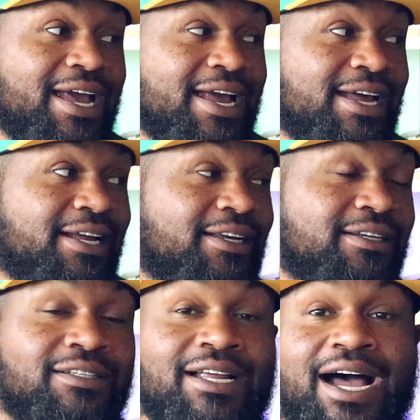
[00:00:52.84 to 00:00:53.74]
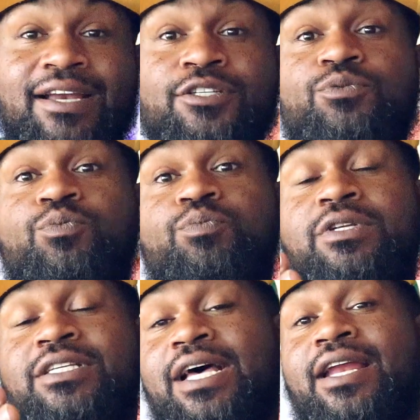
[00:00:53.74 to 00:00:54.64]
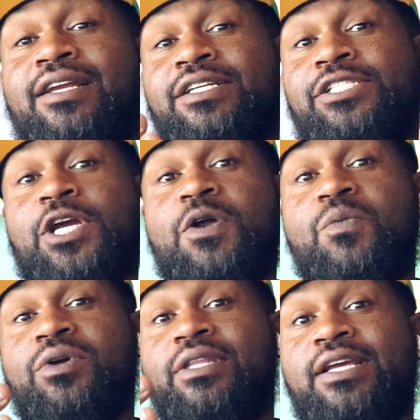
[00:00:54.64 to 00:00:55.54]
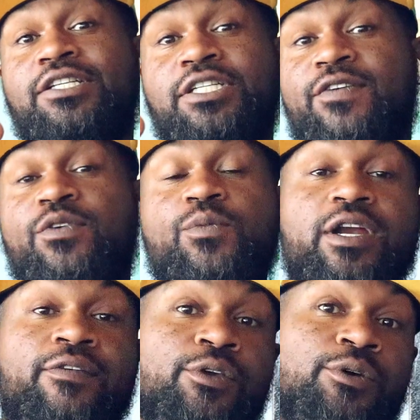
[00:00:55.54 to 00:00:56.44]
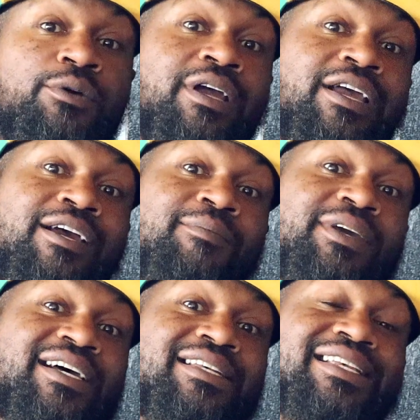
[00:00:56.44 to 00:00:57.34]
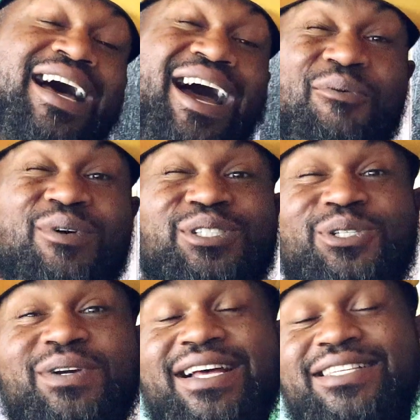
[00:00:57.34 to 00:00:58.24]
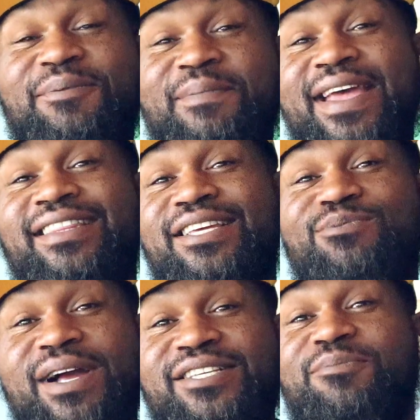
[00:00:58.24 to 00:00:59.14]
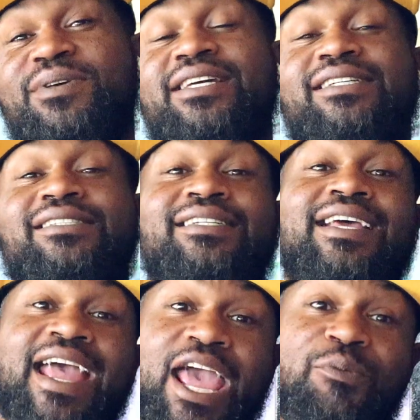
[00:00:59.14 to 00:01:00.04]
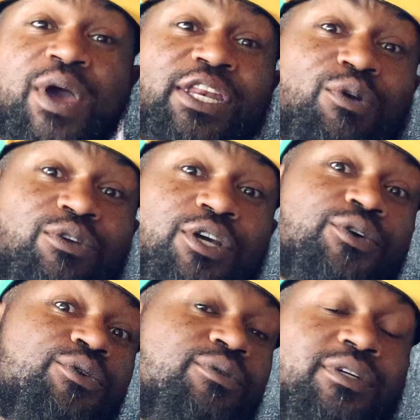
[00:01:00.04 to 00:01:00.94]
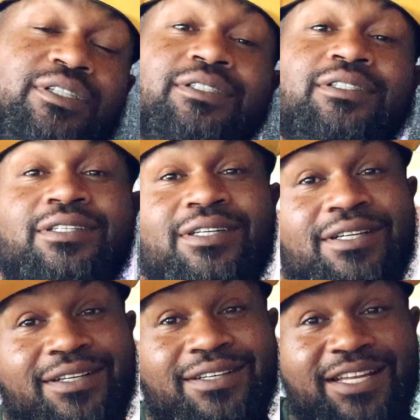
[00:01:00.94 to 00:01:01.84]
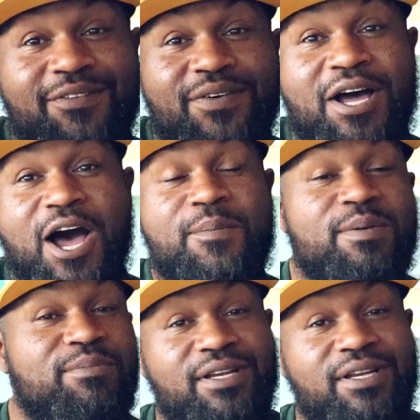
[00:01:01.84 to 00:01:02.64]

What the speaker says: And I just decided to share them with each and every one of you because I want you guys to make these recipes. And when you do, leave a comment